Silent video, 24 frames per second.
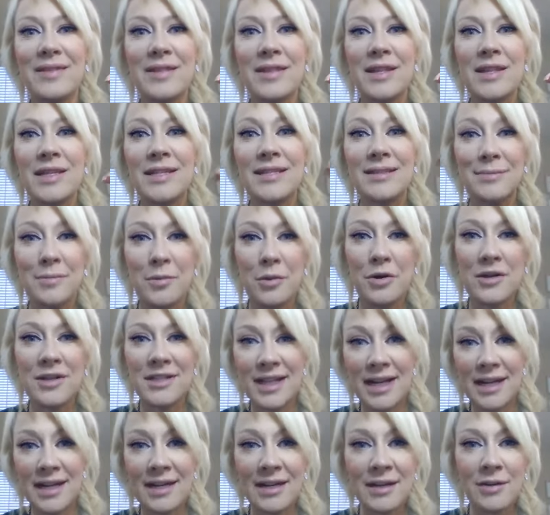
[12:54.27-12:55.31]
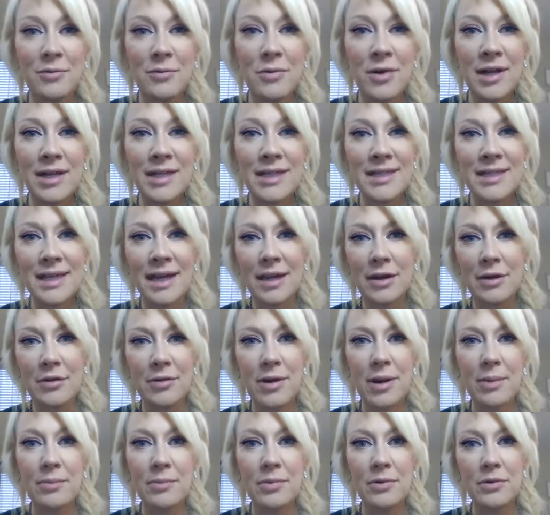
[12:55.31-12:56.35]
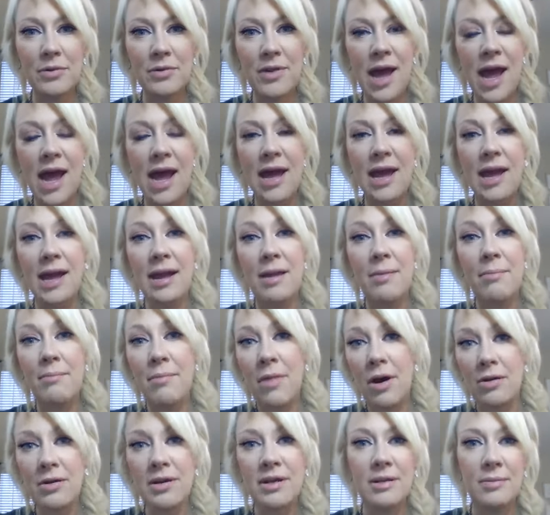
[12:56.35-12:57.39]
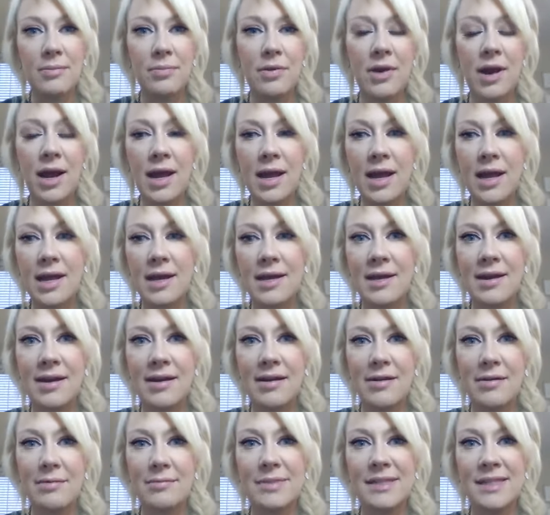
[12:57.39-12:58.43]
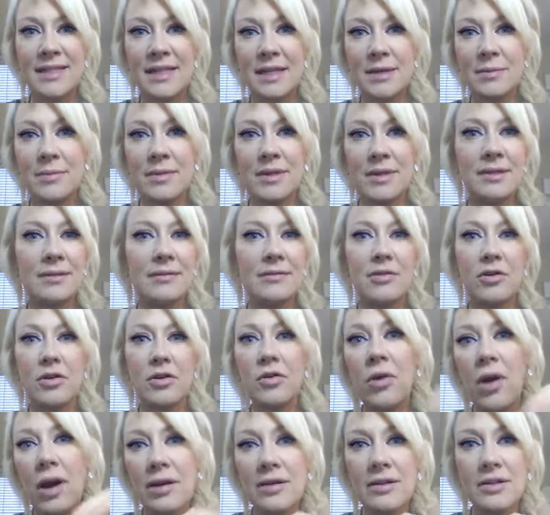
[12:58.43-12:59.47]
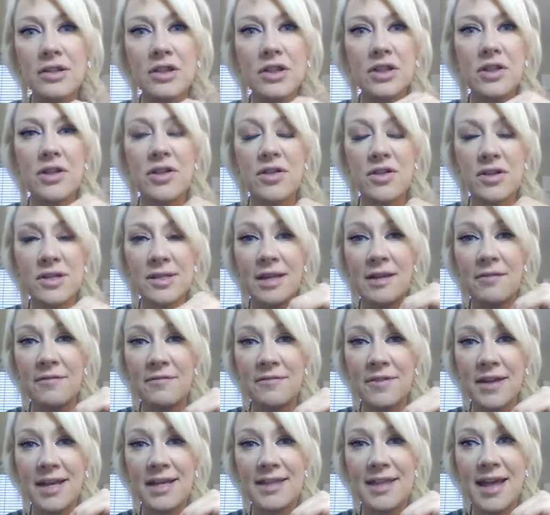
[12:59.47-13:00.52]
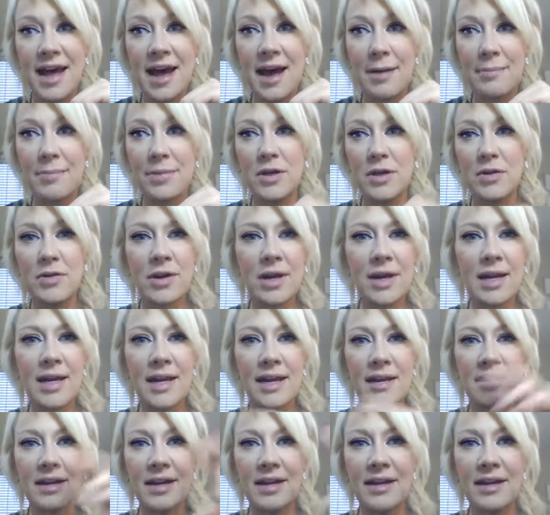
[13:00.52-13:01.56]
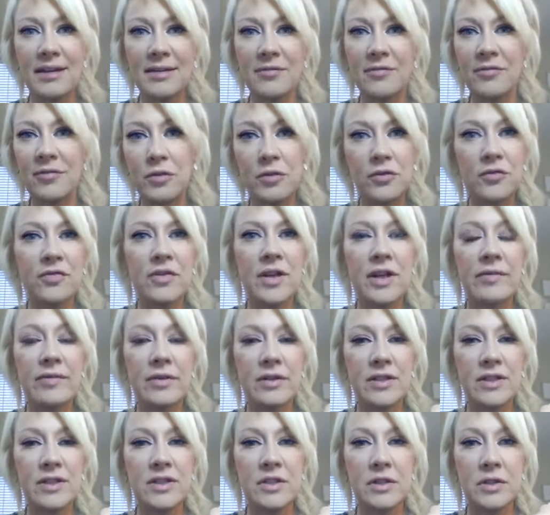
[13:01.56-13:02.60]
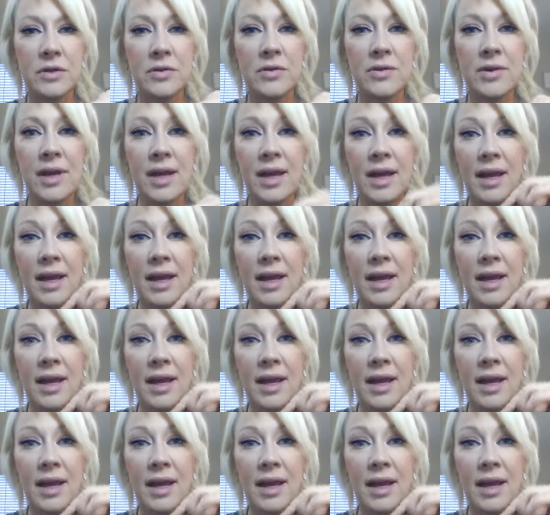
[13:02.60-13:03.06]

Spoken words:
the more decadent ones like creme brulee, monkey bread, cinnamon crunch, stuff like that. But you can get like fruit flavors too.